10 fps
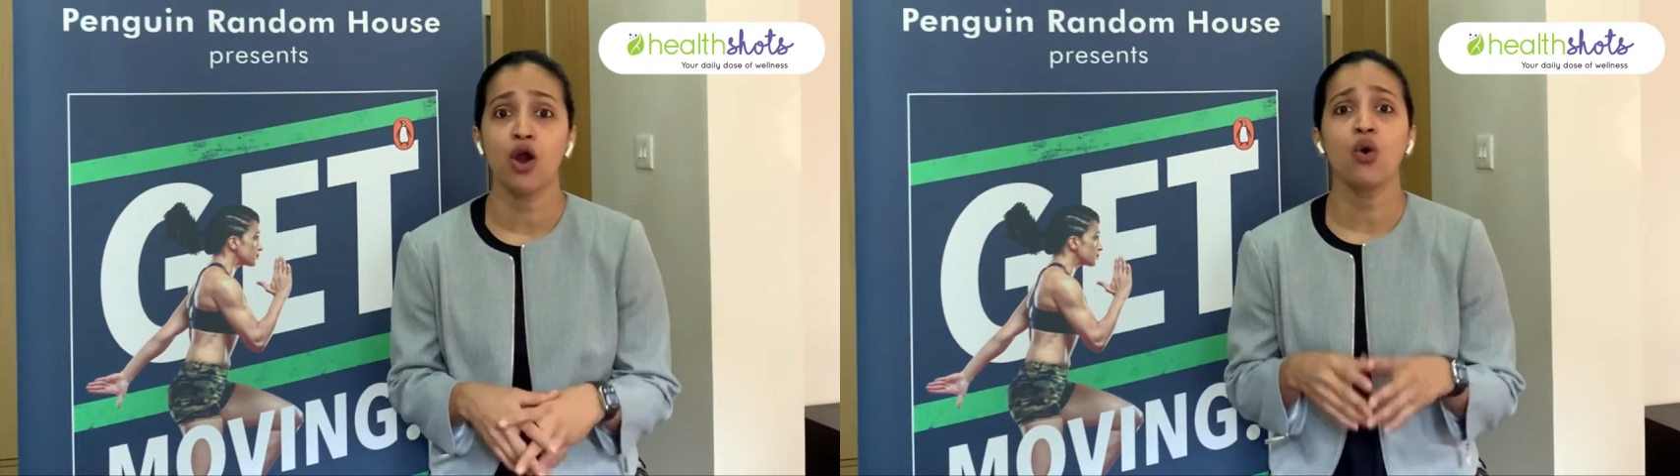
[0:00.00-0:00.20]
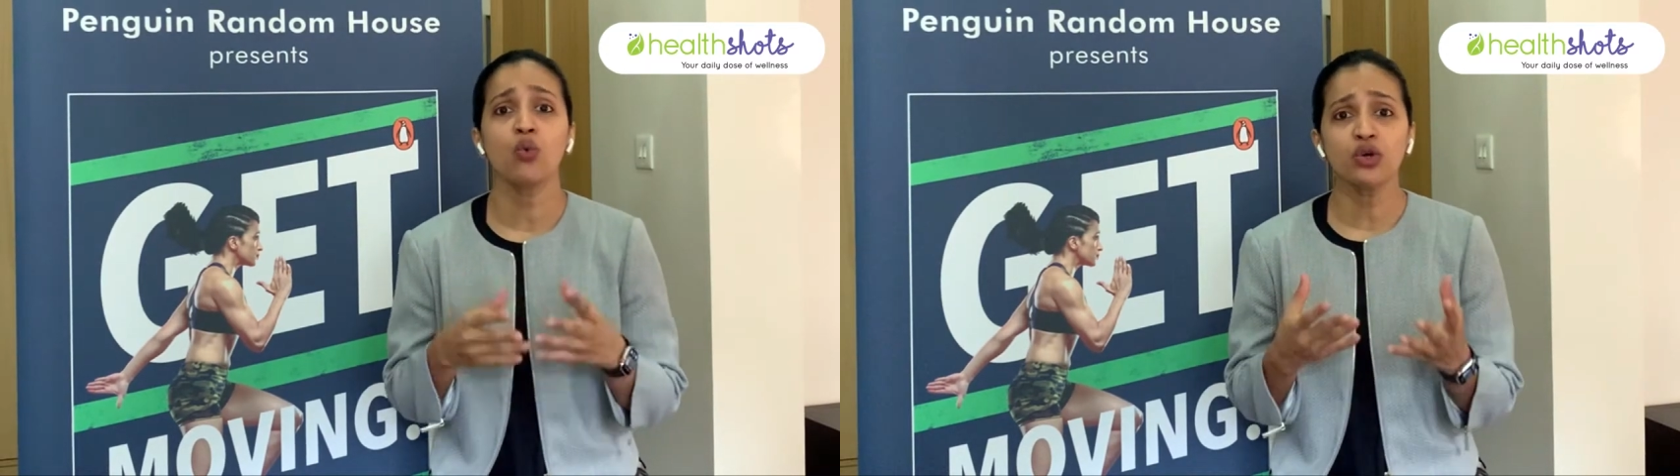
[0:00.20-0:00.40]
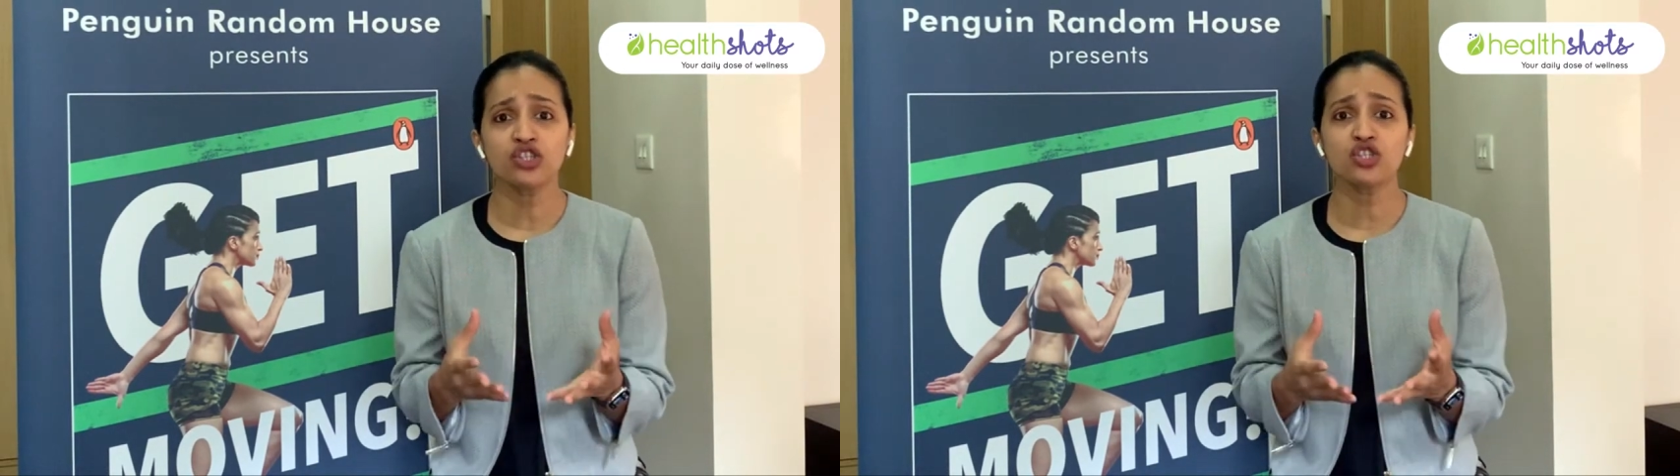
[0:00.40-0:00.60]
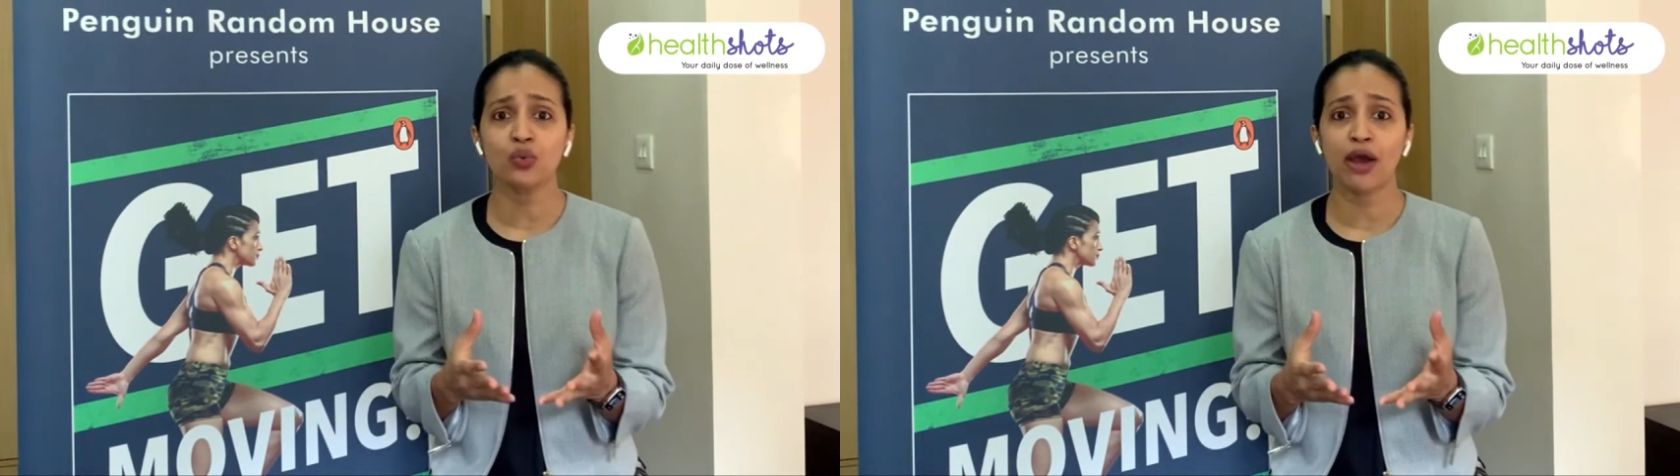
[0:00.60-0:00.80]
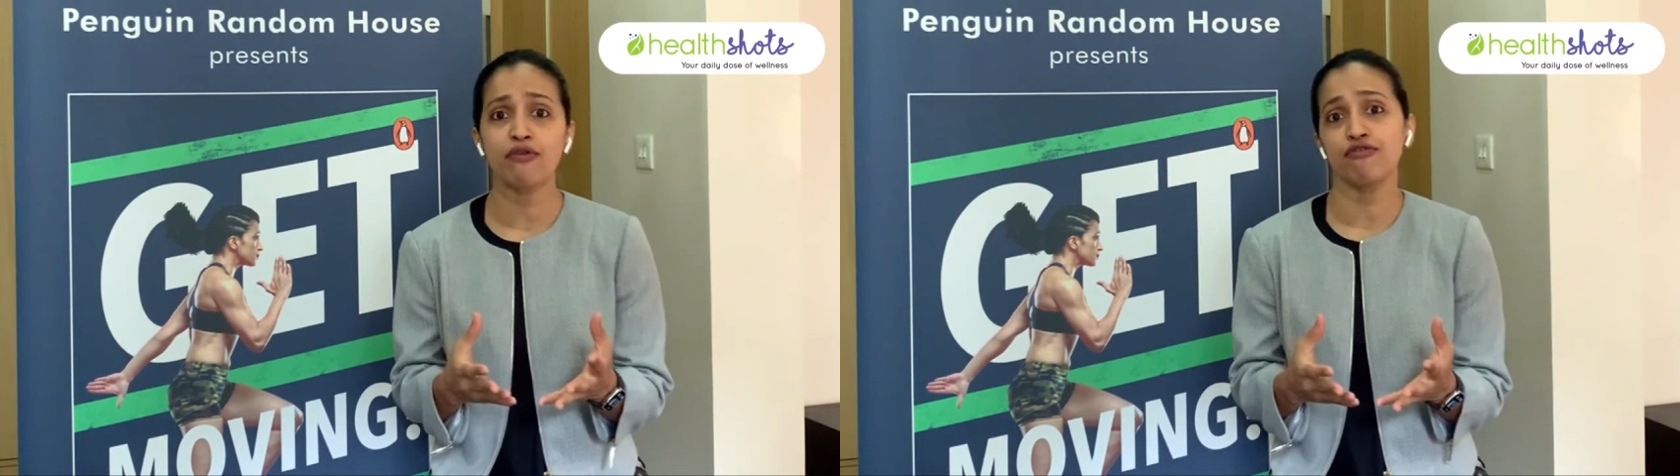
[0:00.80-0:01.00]
which is
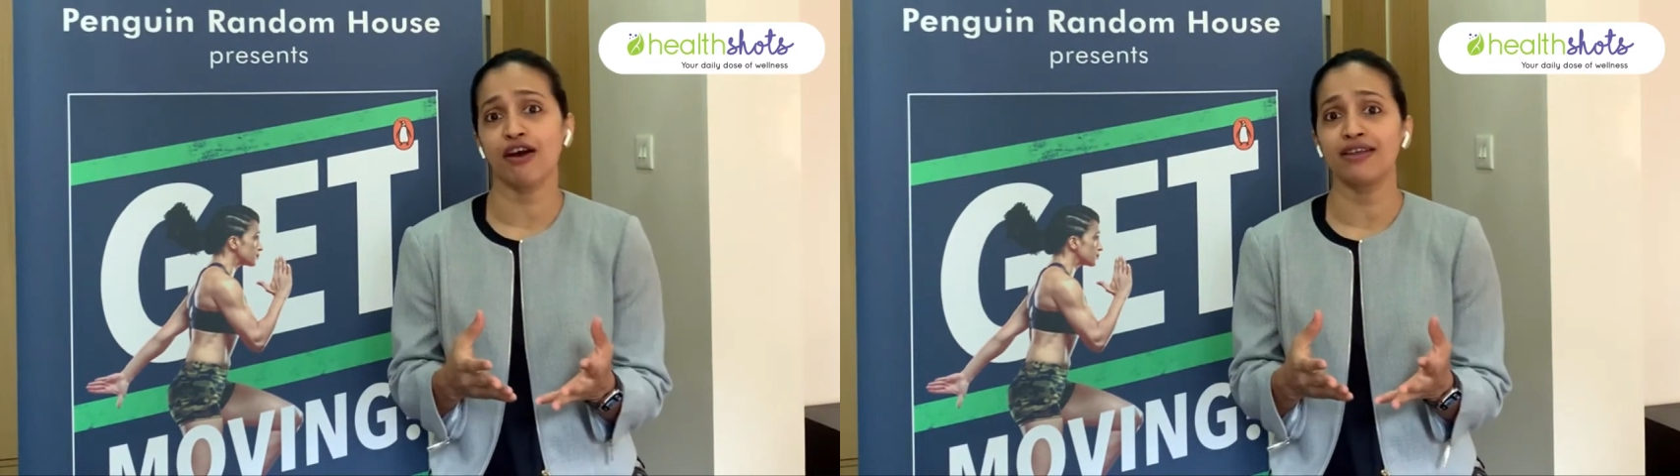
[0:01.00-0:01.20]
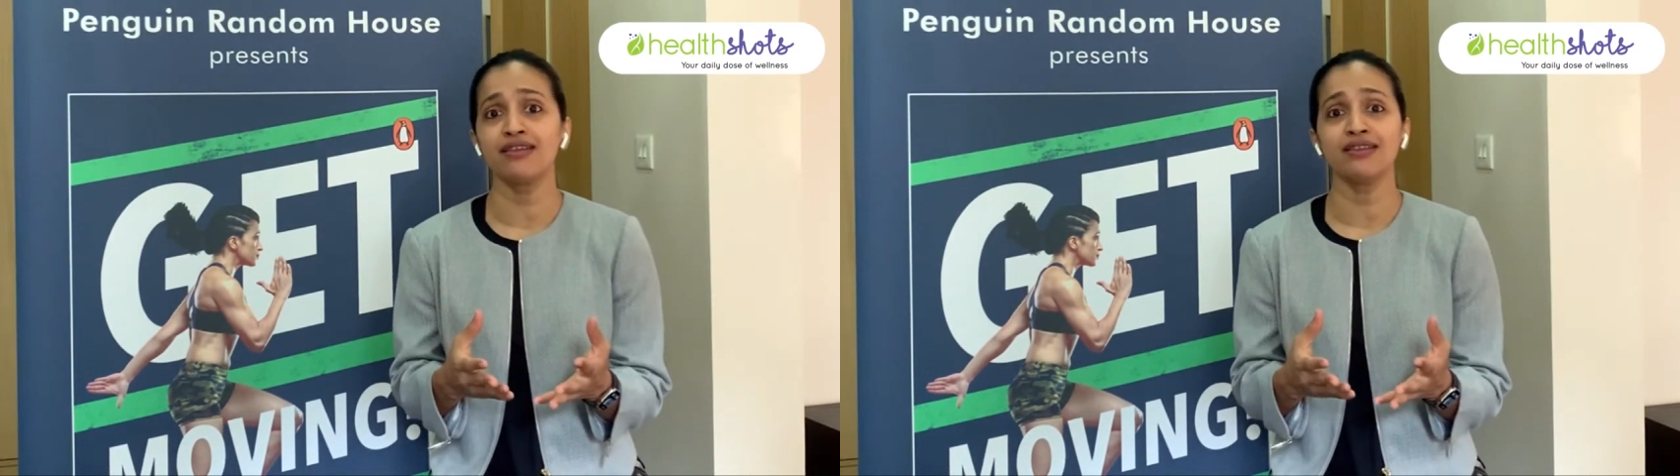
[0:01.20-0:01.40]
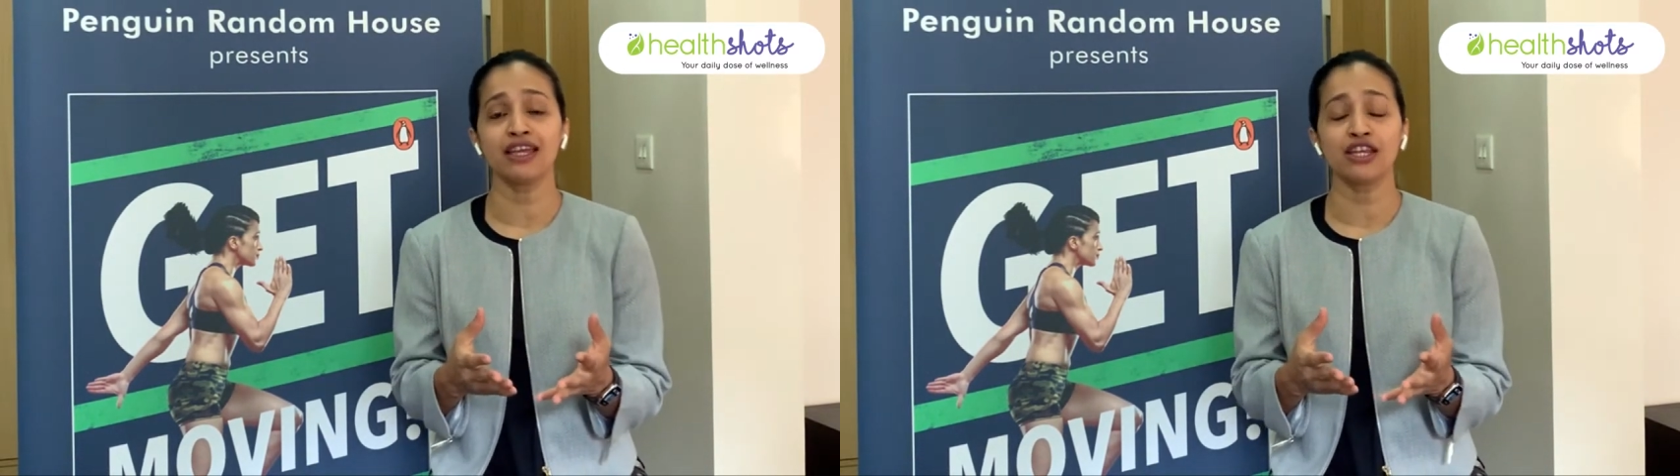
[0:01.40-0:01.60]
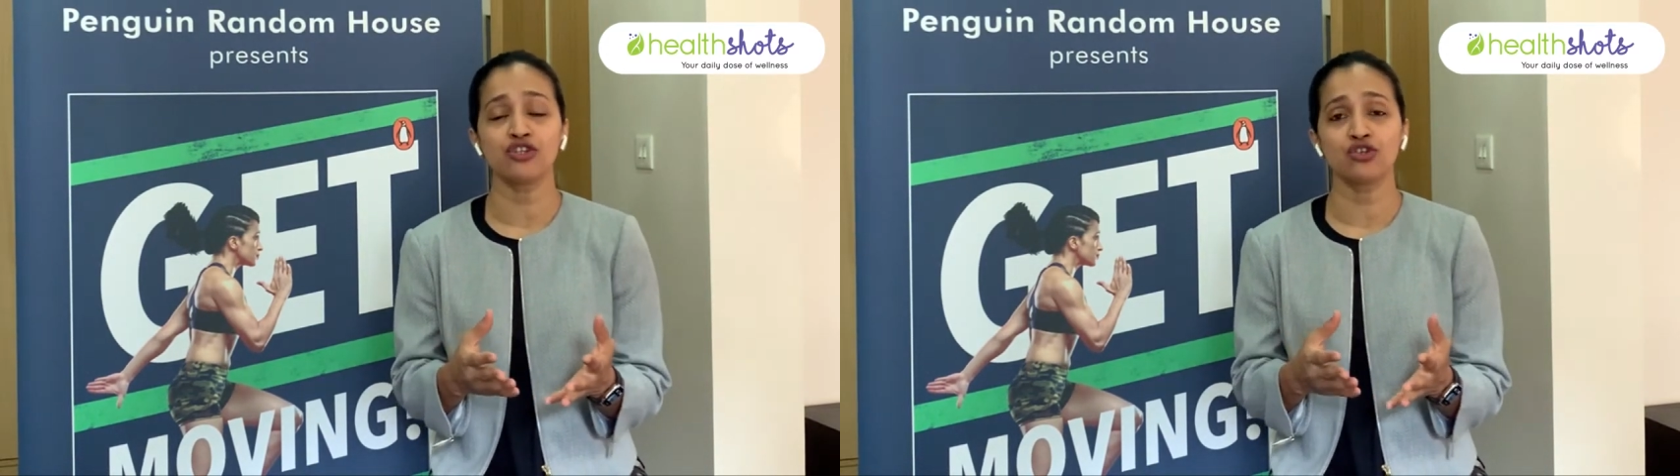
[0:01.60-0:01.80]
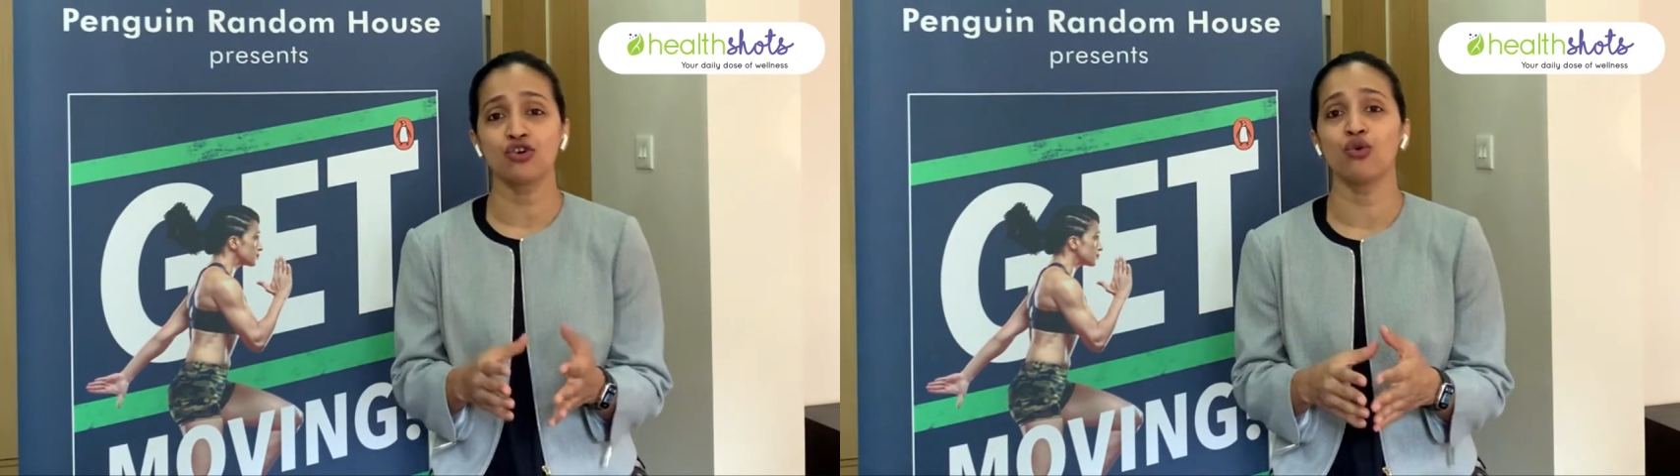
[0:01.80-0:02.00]
why we find the need
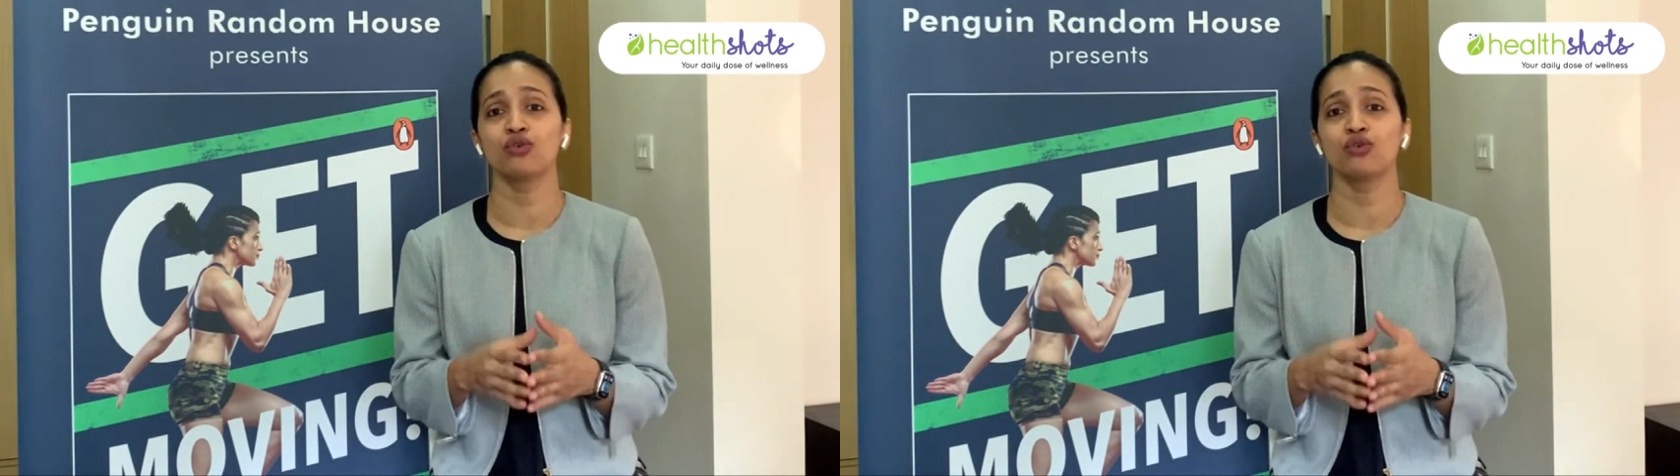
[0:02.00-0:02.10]
to go